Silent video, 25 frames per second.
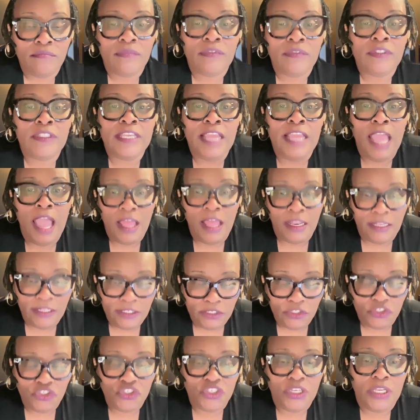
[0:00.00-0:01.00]

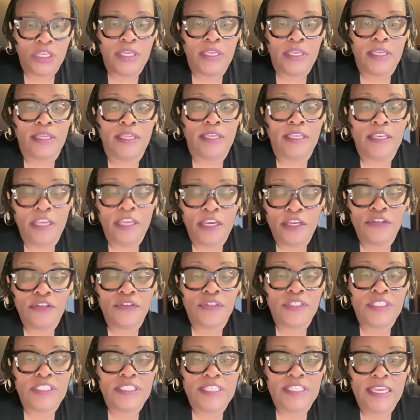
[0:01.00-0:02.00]
knowledge and
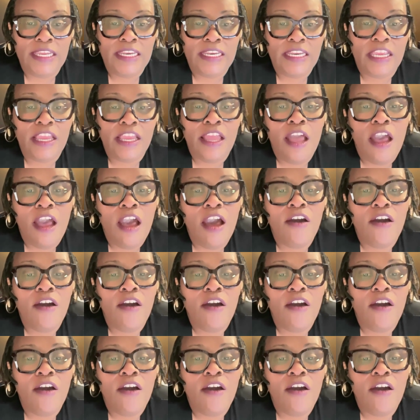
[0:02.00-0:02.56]
understanding